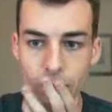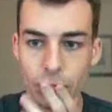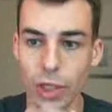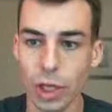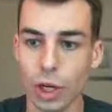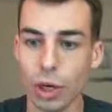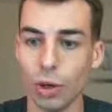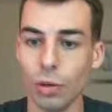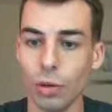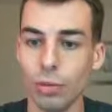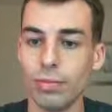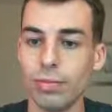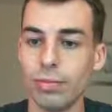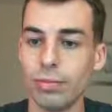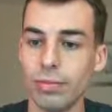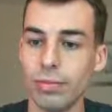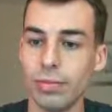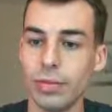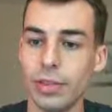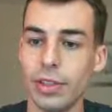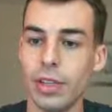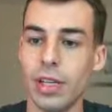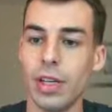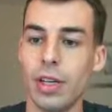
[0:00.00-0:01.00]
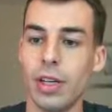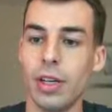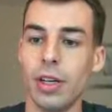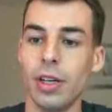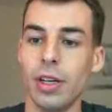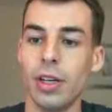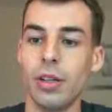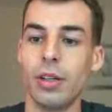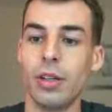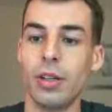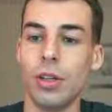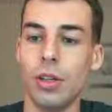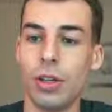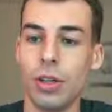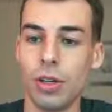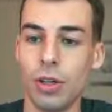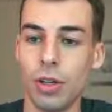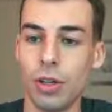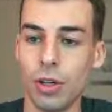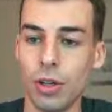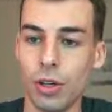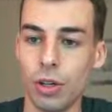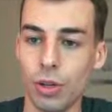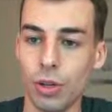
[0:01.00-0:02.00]
Oh, then
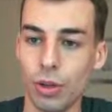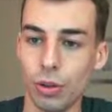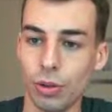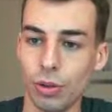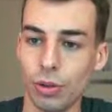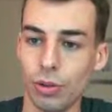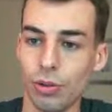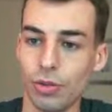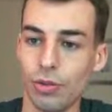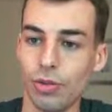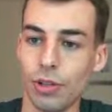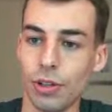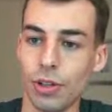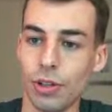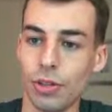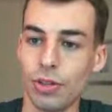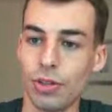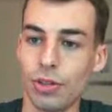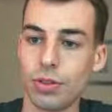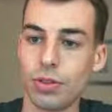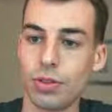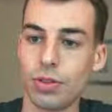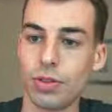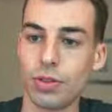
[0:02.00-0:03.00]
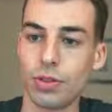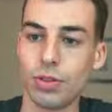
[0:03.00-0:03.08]
return false.